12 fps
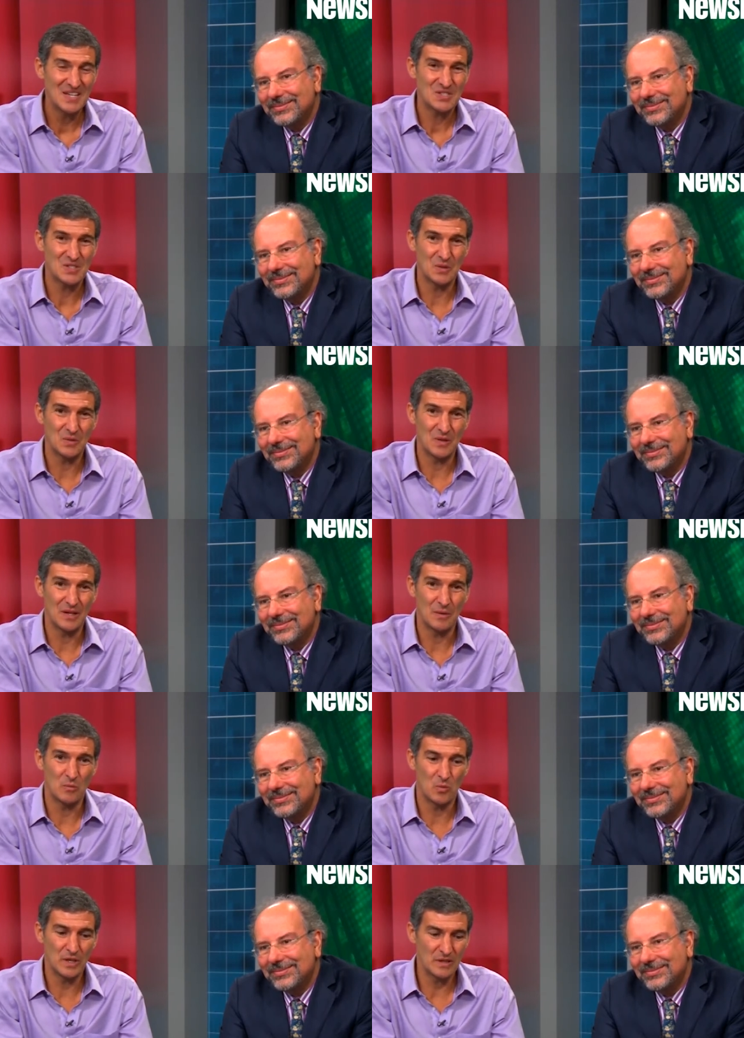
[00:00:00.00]
Speaker 1: So
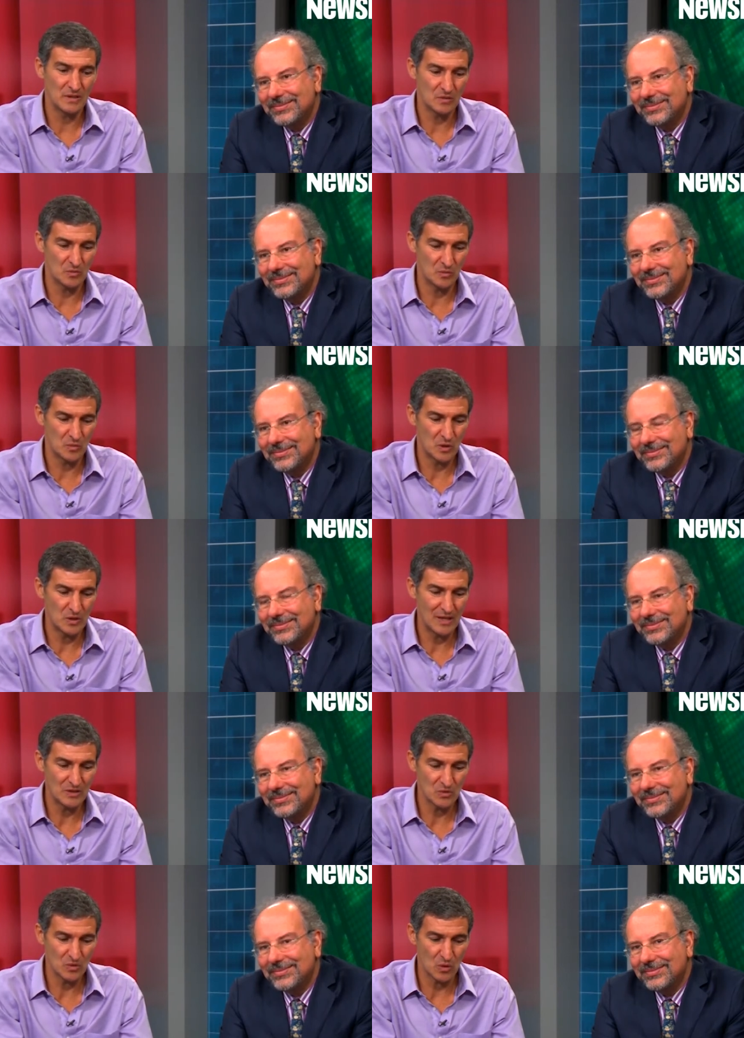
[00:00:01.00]
um, we we're
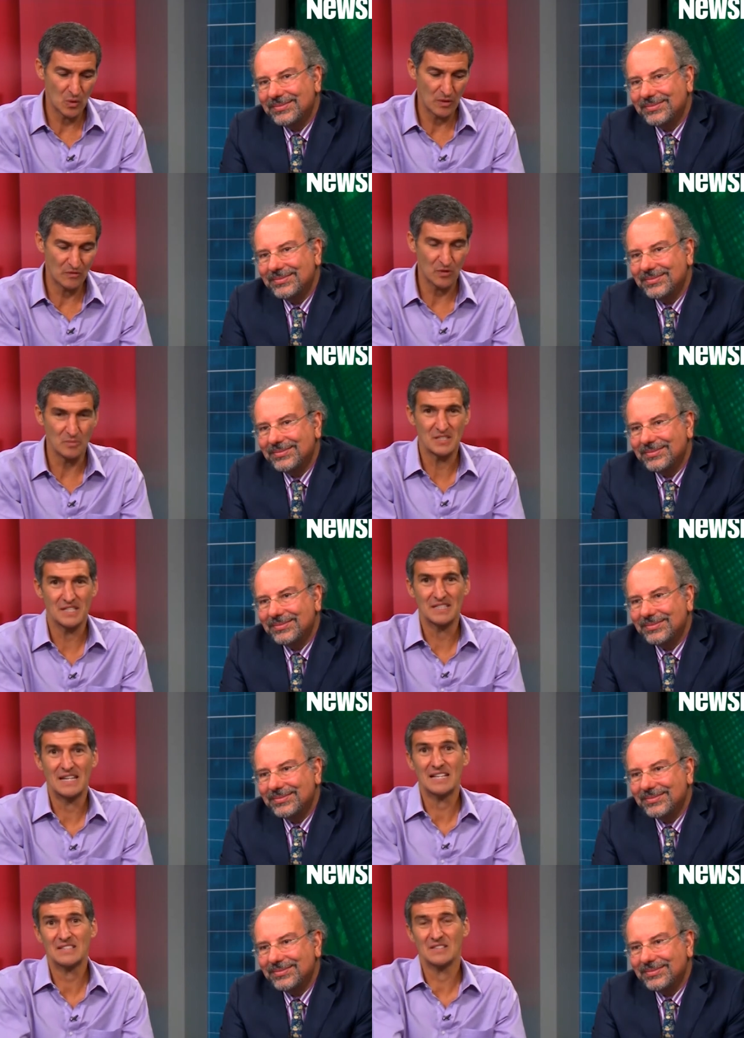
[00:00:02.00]
now growing from
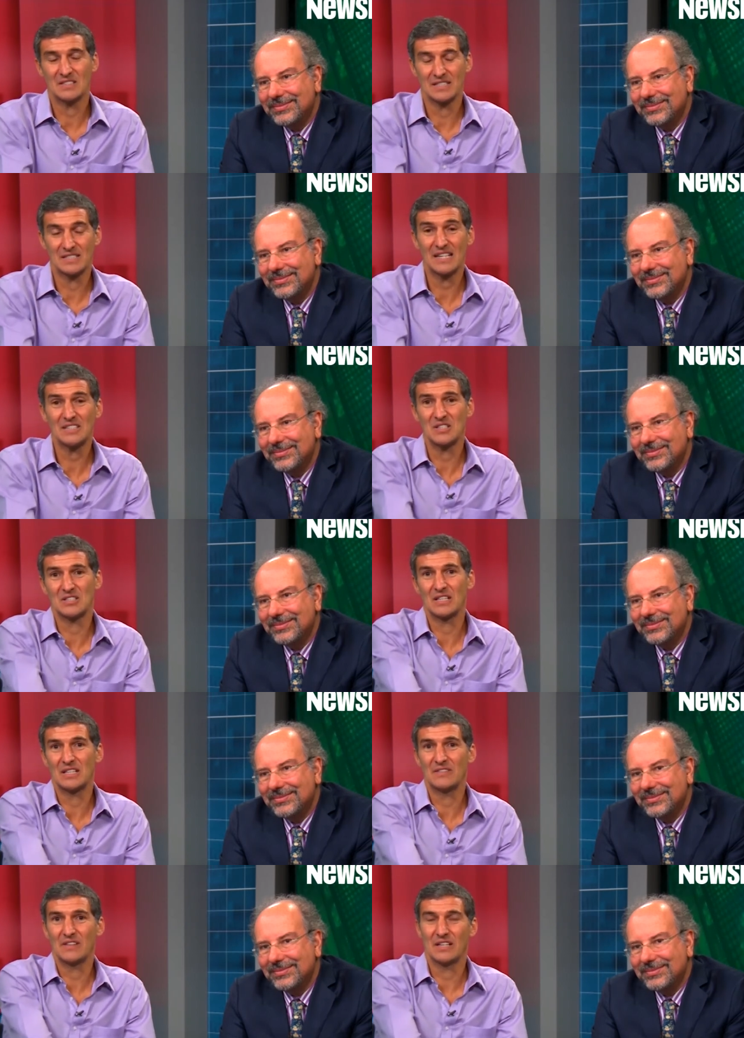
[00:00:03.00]
success to
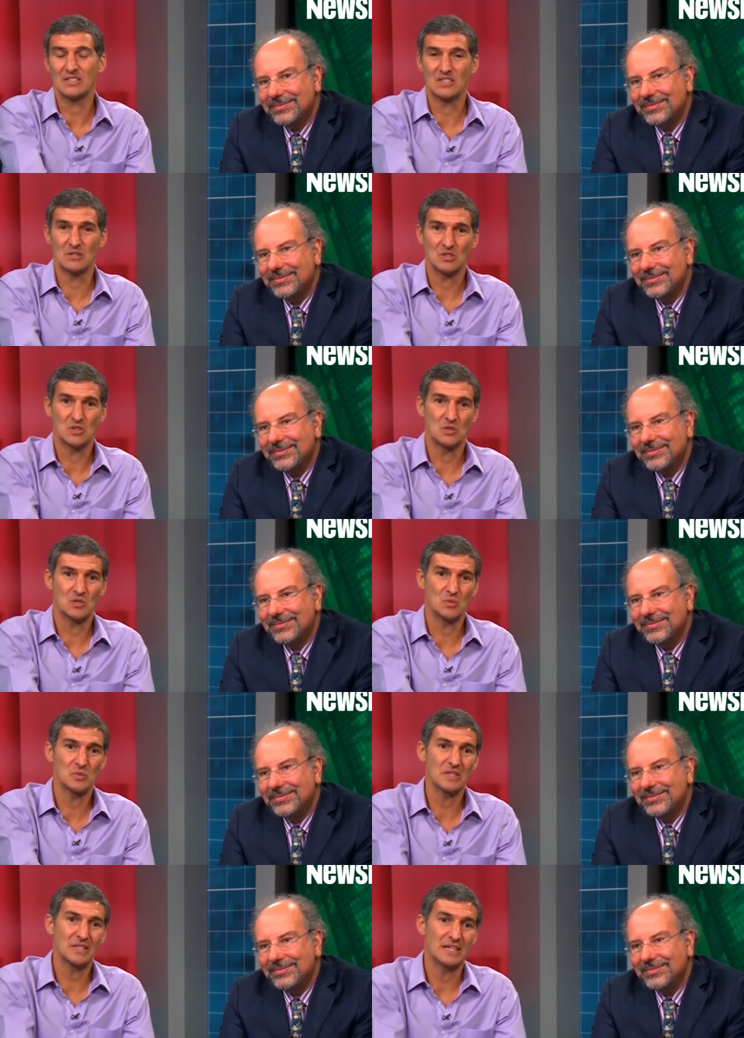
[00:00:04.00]
significance to to, to
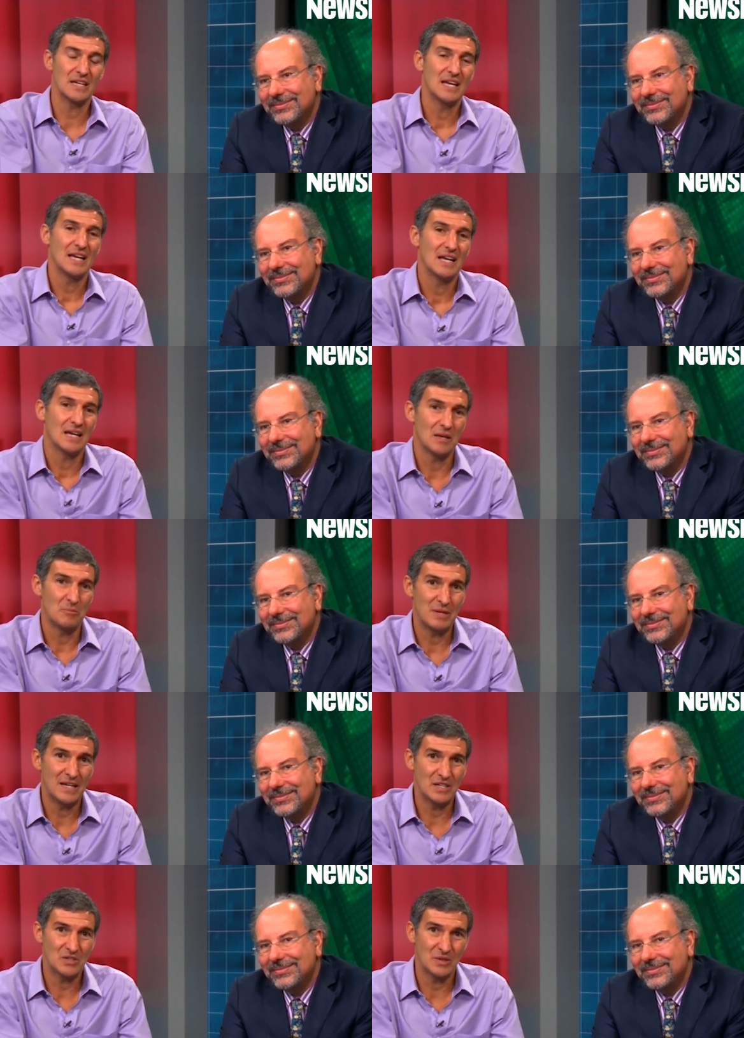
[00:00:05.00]
really um,
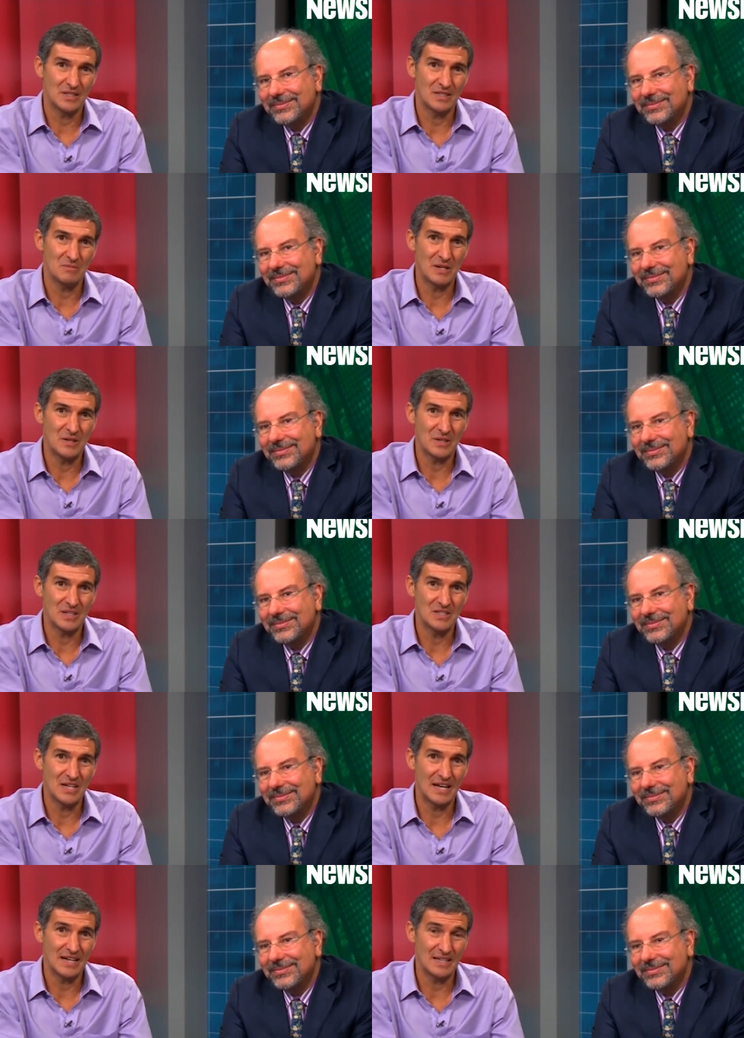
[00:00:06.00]
penetrate the American
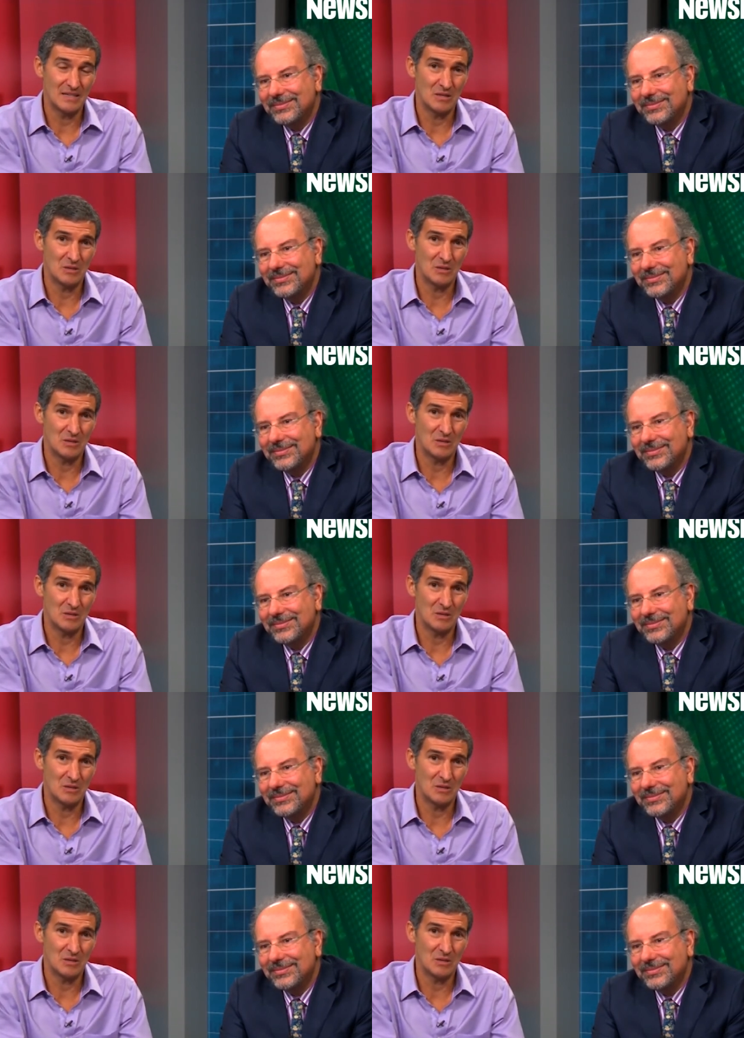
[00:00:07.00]
diet and,